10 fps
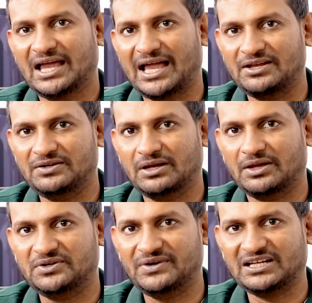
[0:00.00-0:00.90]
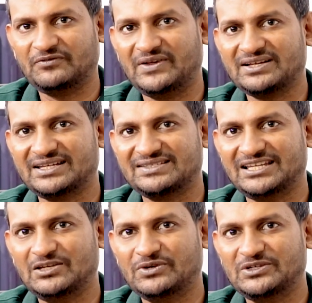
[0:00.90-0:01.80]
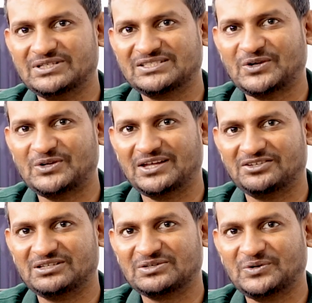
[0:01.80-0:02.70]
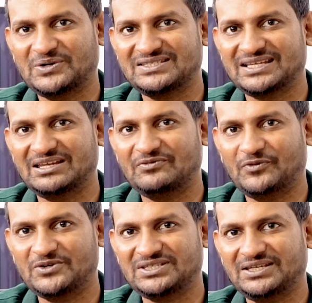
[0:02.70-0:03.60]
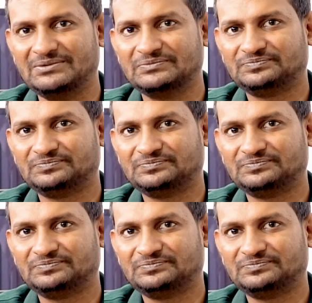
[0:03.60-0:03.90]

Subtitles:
And direct effect is individuals going to national courts and enforcing